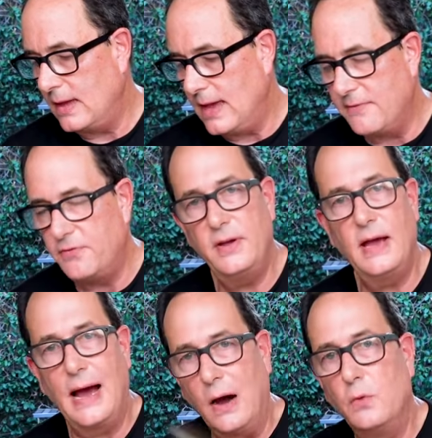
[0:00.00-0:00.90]
Every
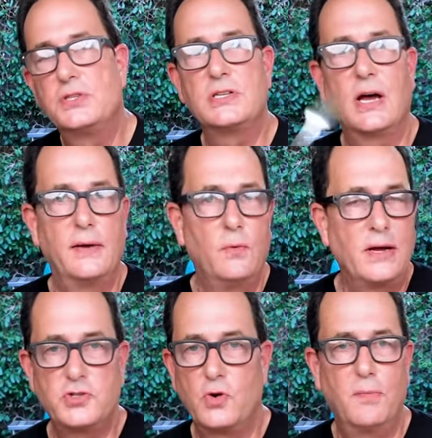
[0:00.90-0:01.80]
outside
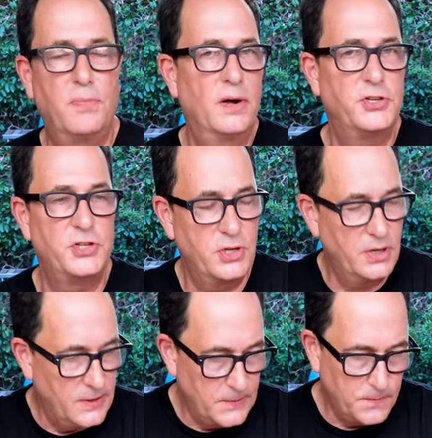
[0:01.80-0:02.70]
restaurant brunch,
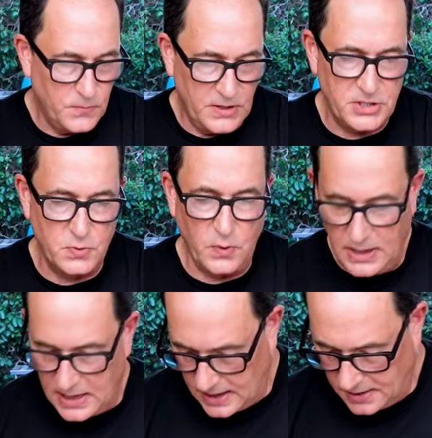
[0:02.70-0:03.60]
this is what
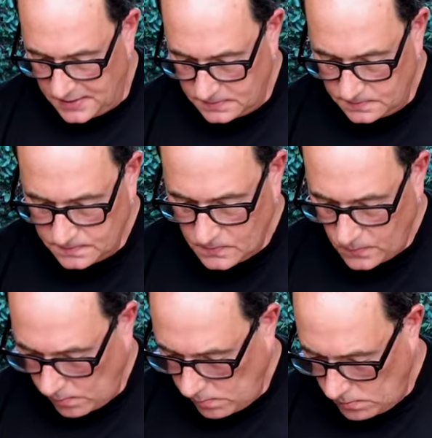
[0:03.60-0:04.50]
he had.
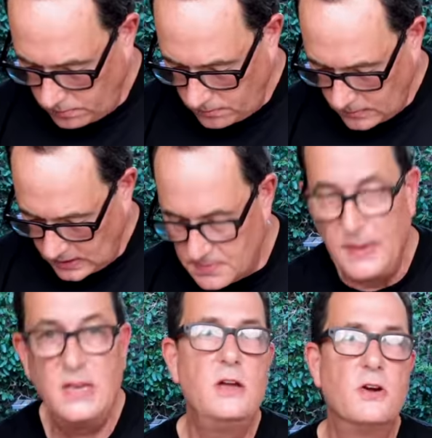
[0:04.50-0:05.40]
It's
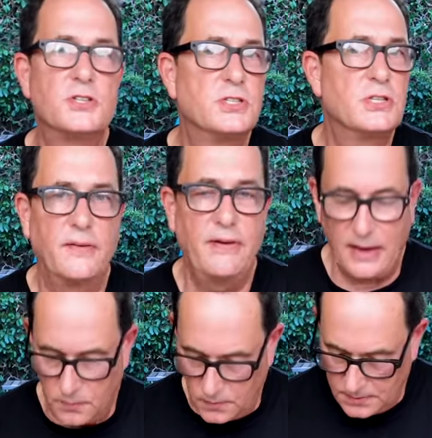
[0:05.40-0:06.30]
been years since I've
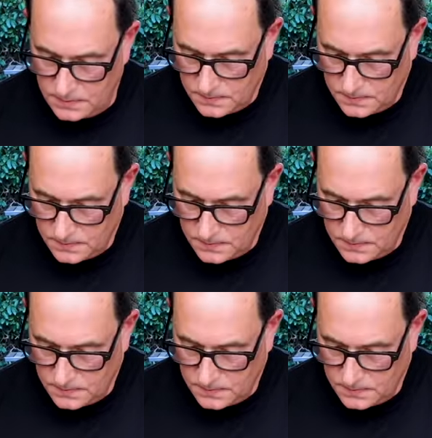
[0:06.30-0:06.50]
had one.